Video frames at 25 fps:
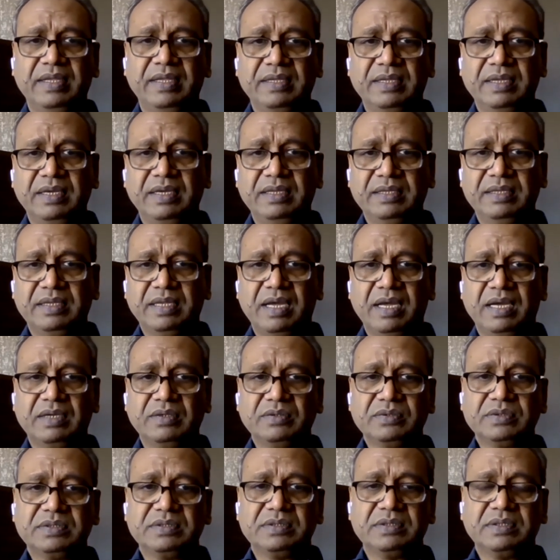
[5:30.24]
in the in the
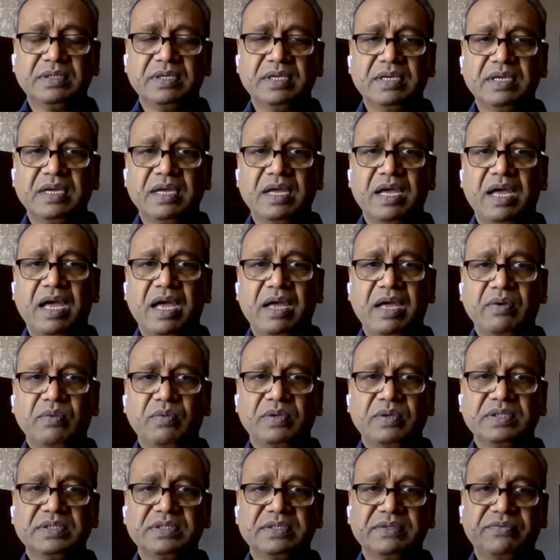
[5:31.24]
house i
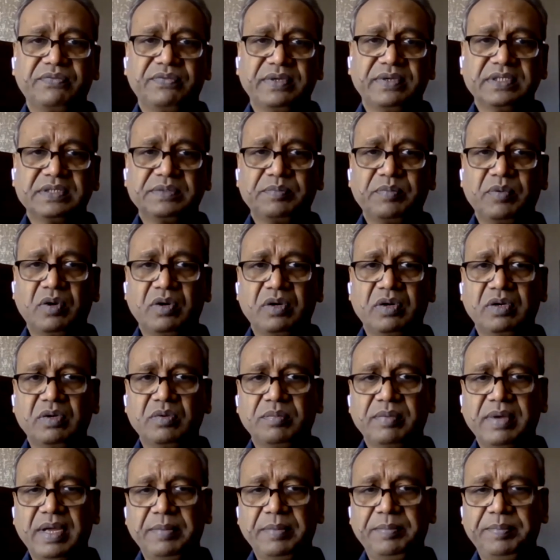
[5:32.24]
was the first born
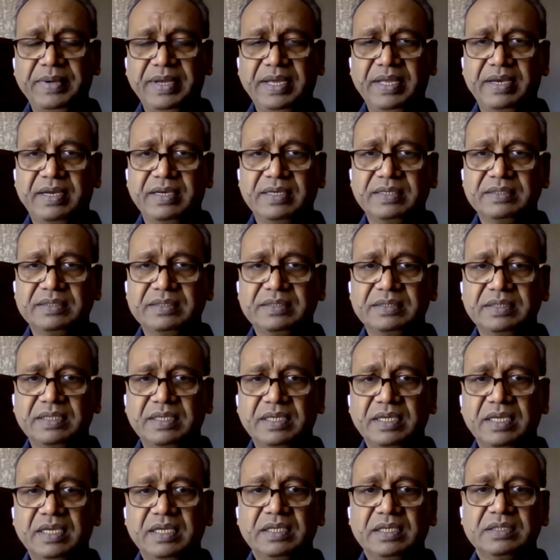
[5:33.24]
to my parents
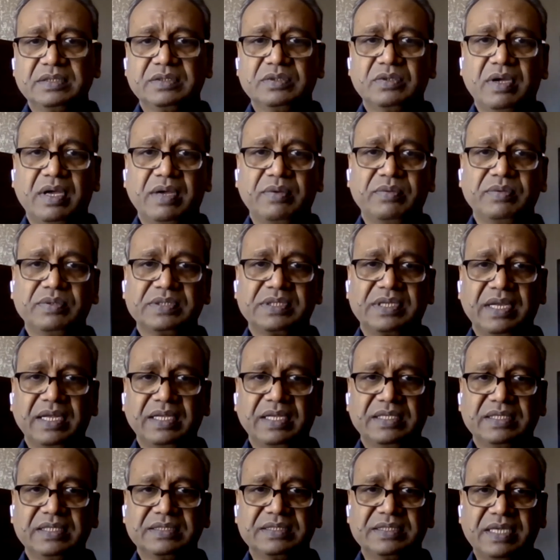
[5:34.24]
so i was
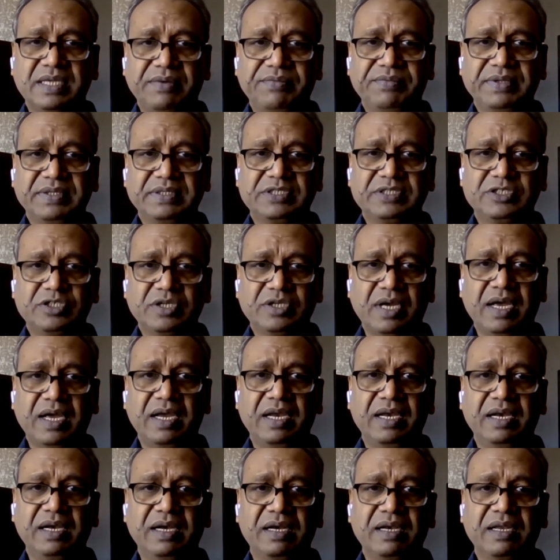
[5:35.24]
like the seventh
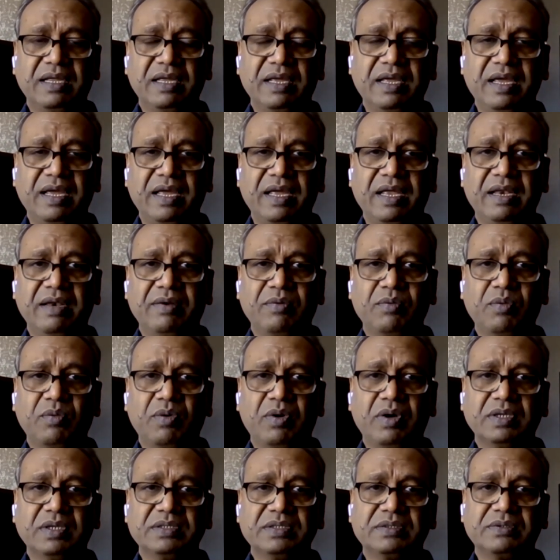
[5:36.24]
child and
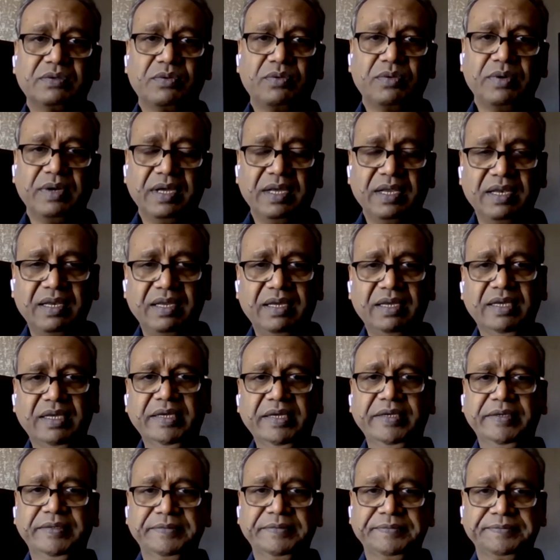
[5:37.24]
was
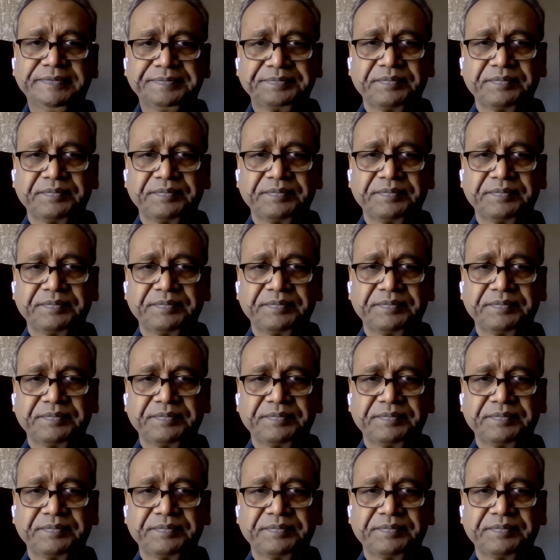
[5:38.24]
really